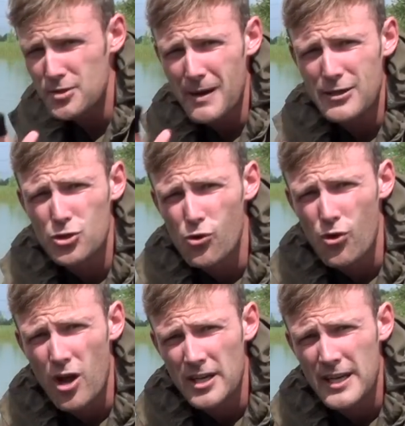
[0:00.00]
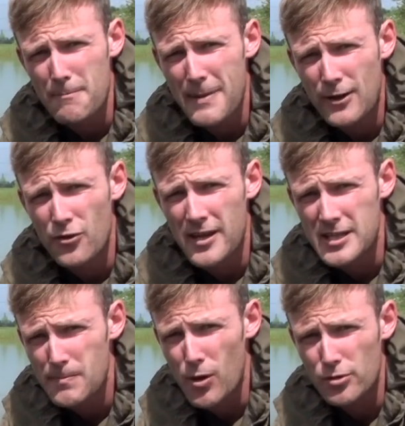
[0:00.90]
To make sure that I can get back on that
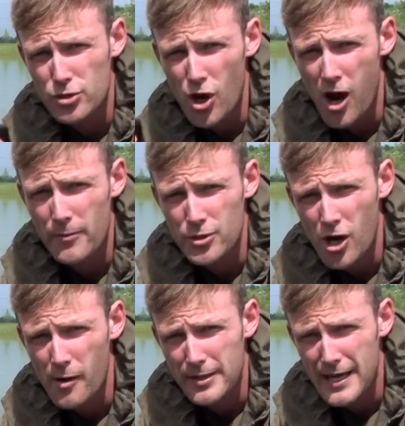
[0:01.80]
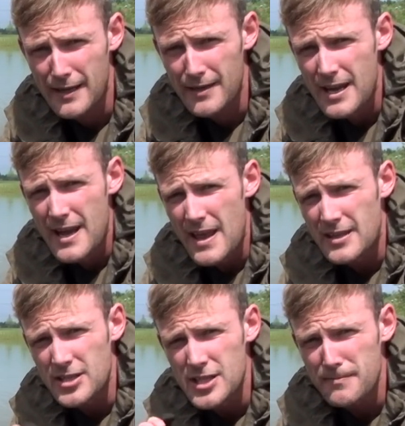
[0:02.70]
spot time and time again, there's
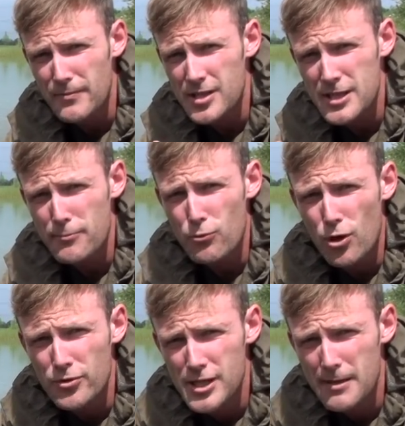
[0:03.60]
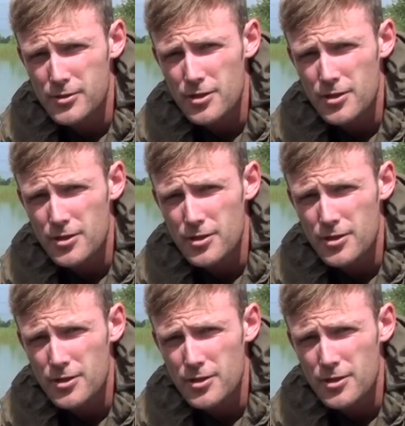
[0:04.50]
a simple concept